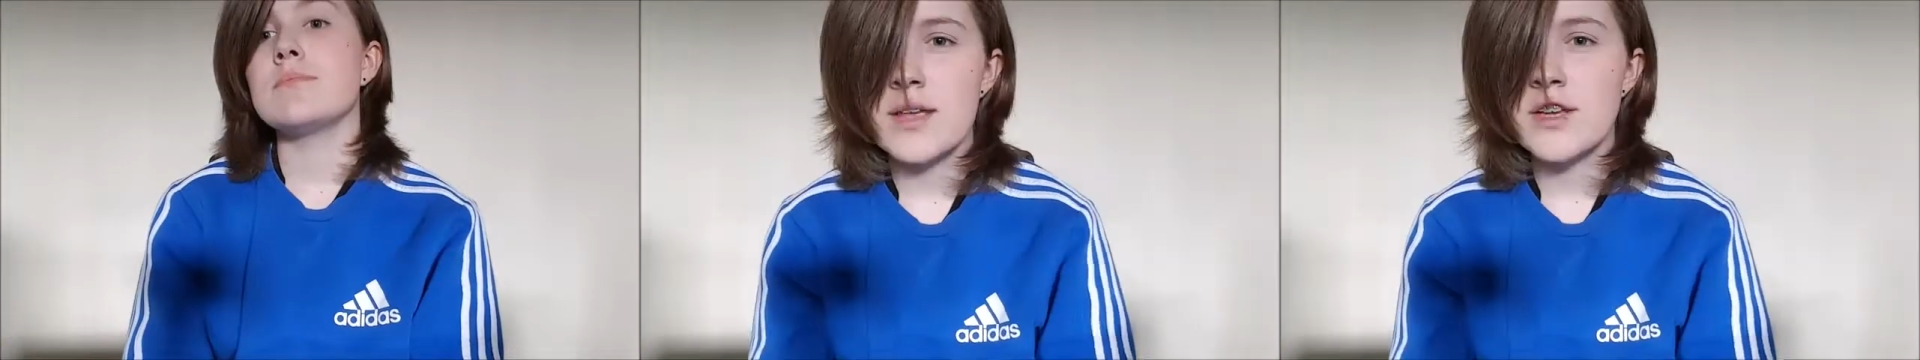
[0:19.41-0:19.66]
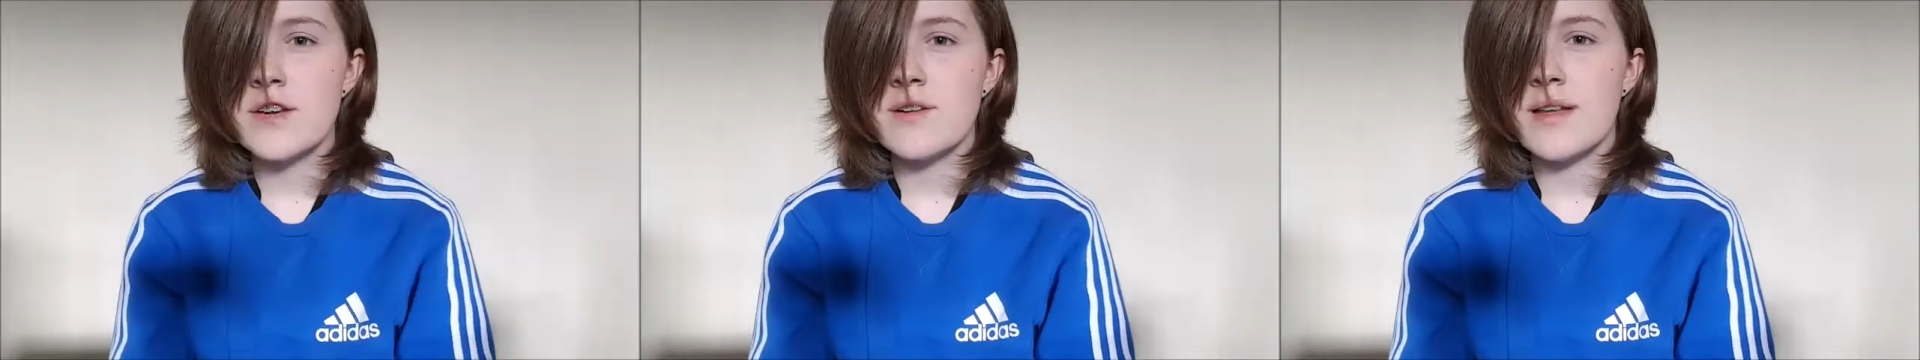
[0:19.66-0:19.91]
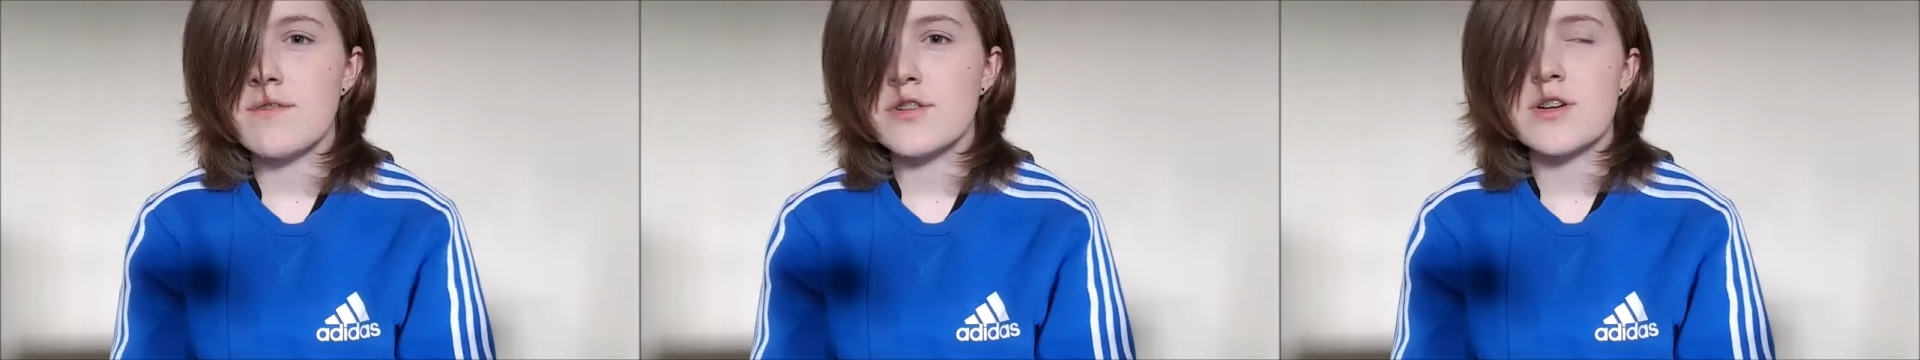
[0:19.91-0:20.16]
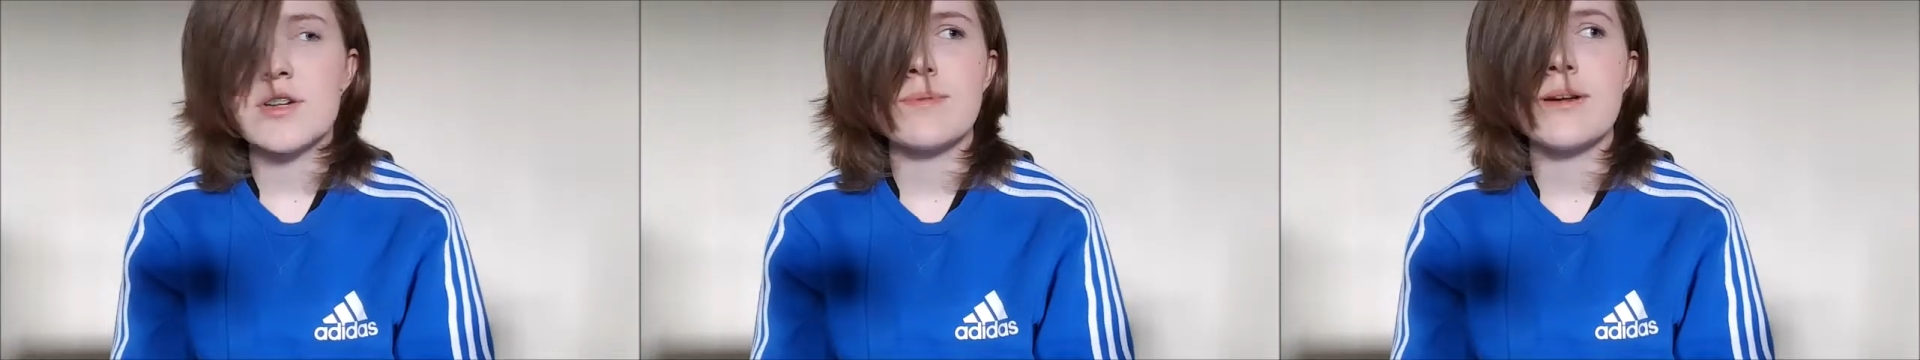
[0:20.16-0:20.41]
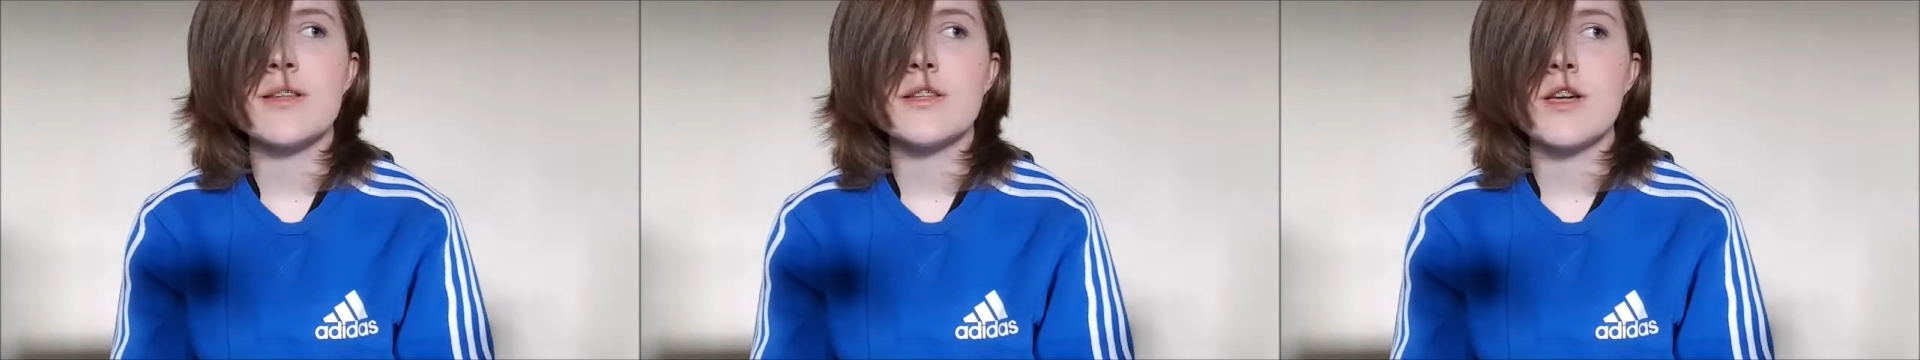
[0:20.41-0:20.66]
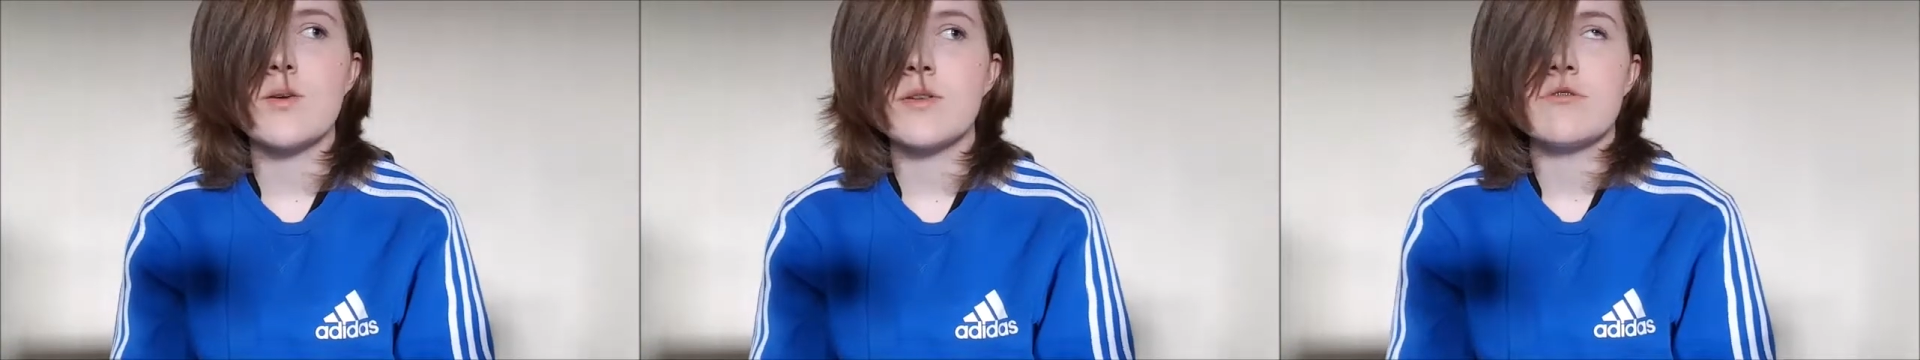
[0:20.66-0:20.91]
In year 11, you're expected
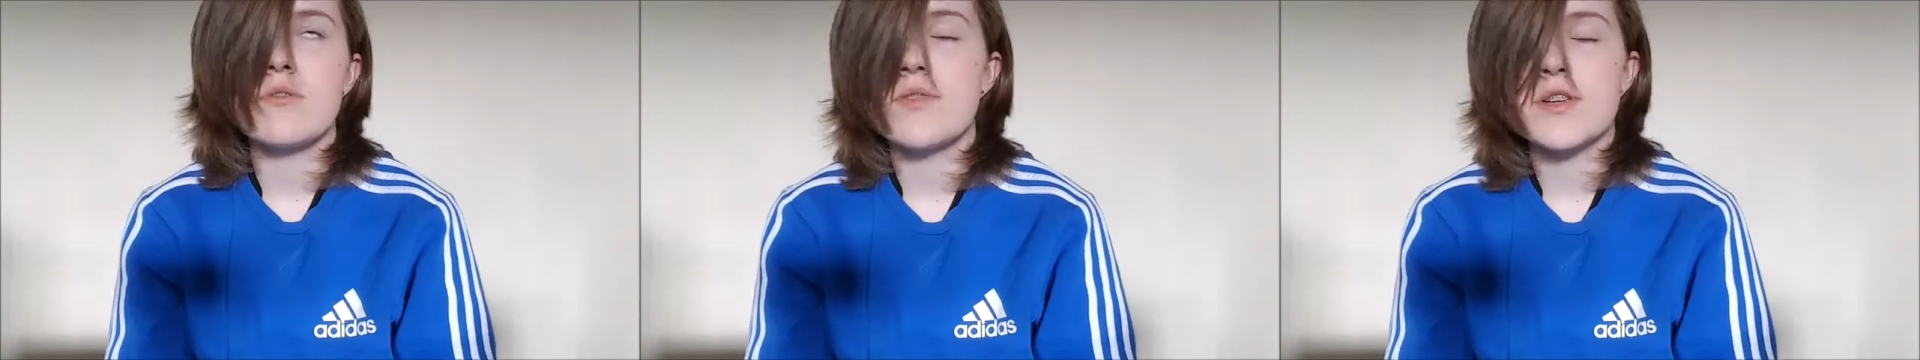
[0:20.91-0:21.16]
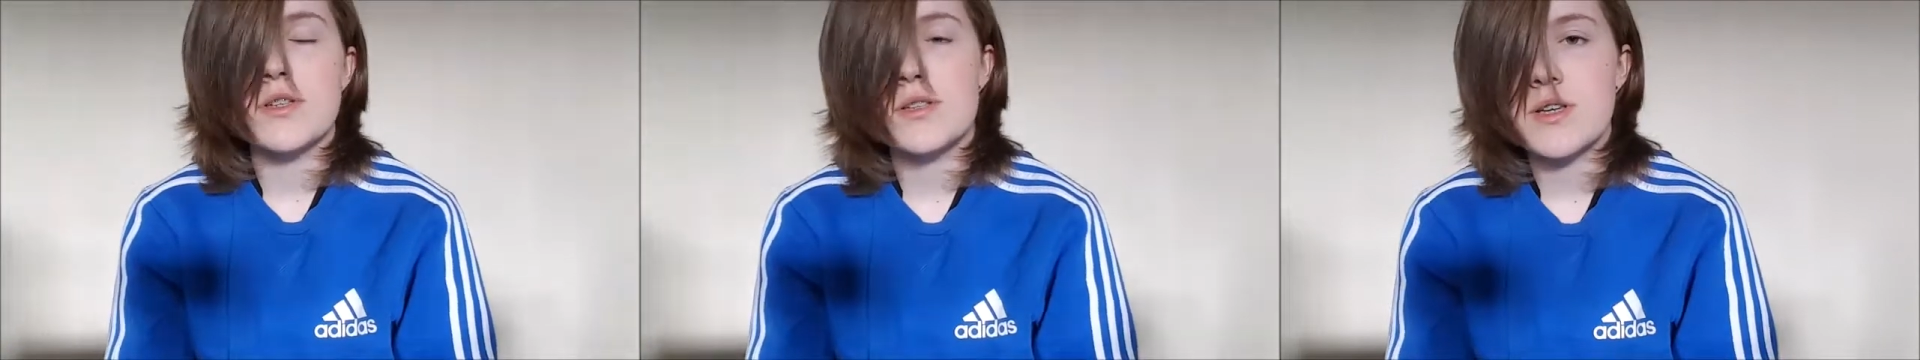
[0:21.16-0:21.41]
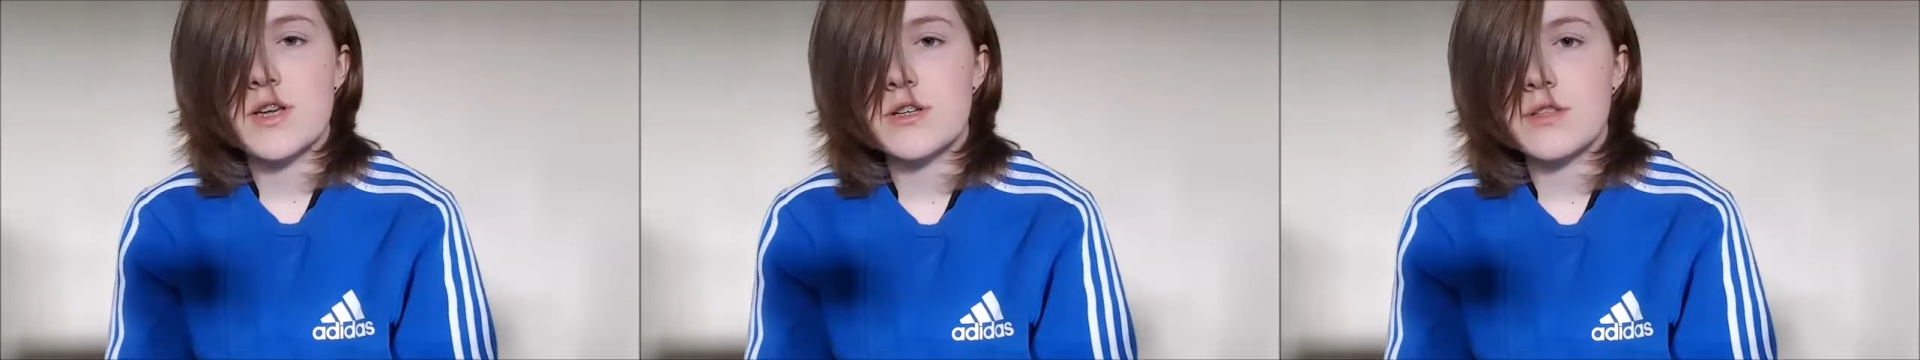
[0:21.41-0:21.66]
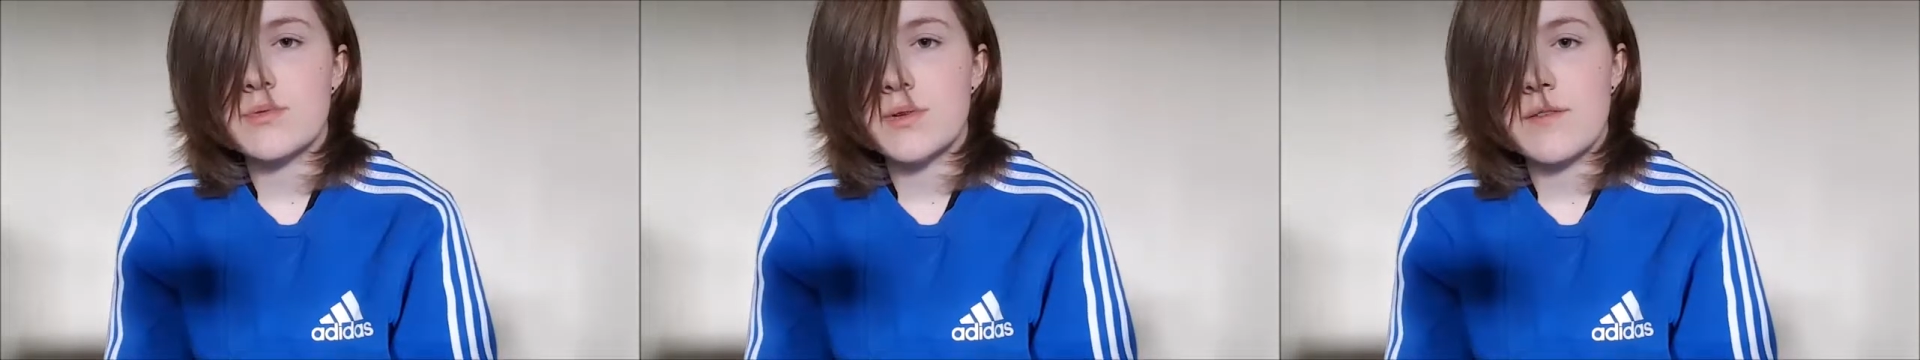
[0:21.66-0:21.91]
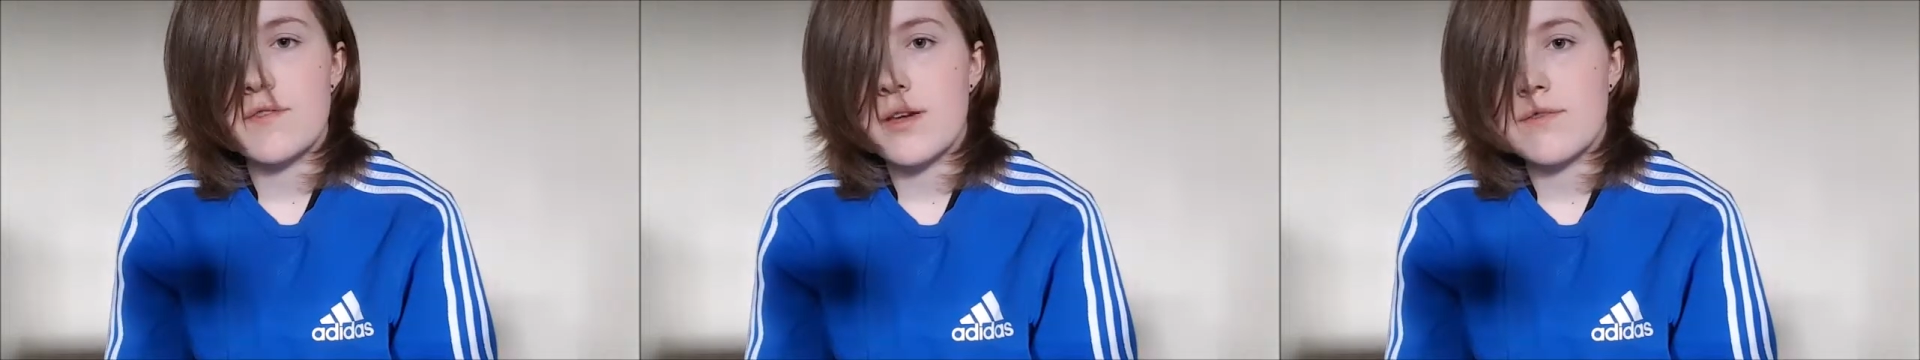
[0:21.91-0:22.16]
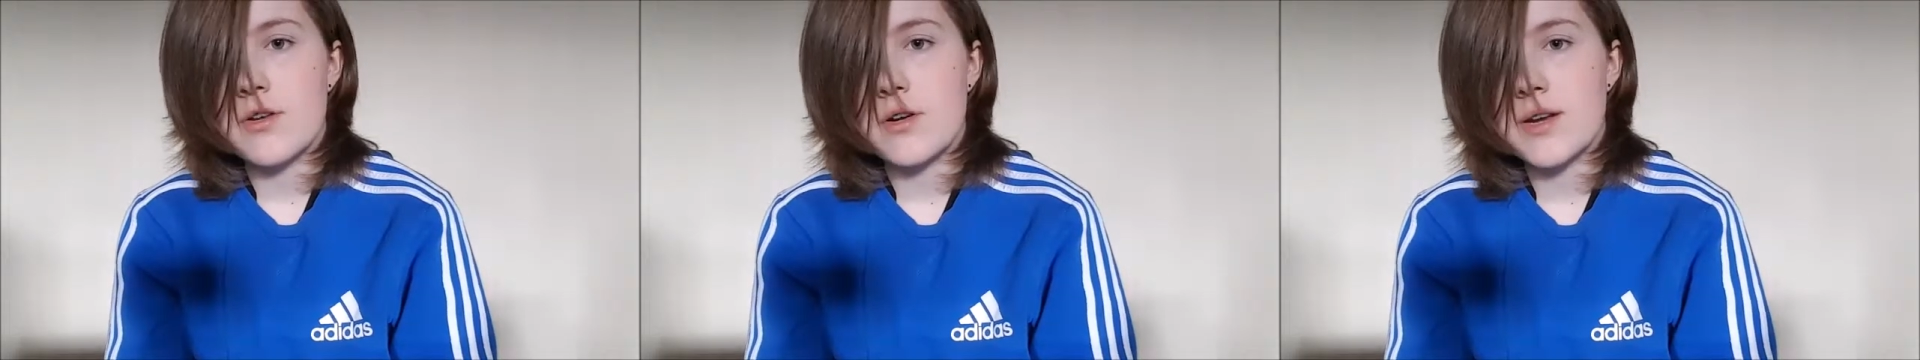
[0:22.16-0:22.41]
to go into revision sessions whenever you
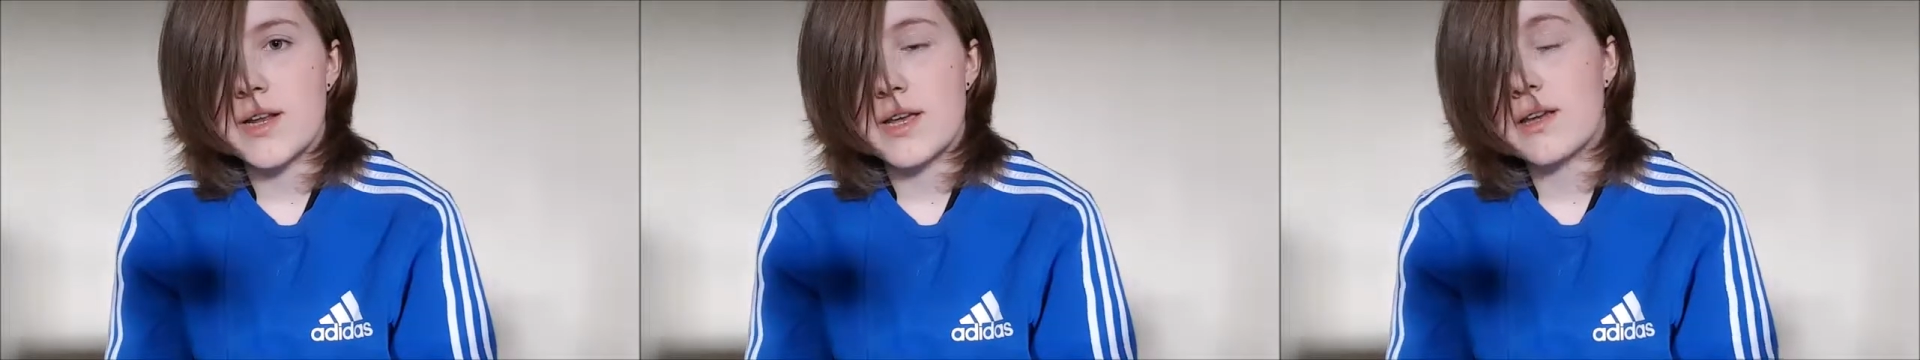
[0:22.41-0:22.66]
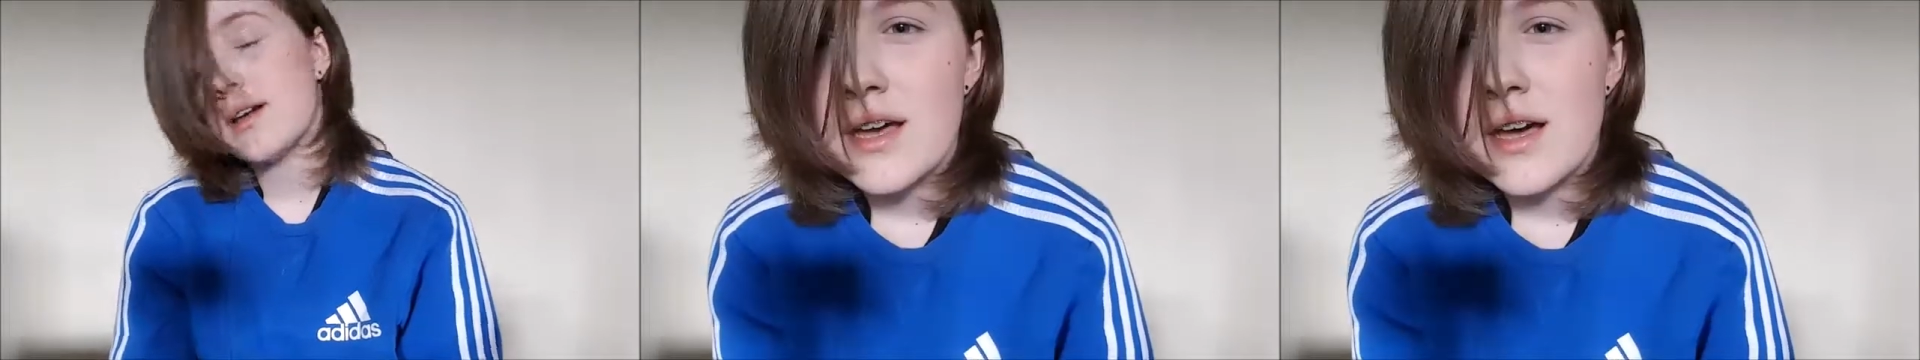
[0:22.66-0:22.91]
have a holiday.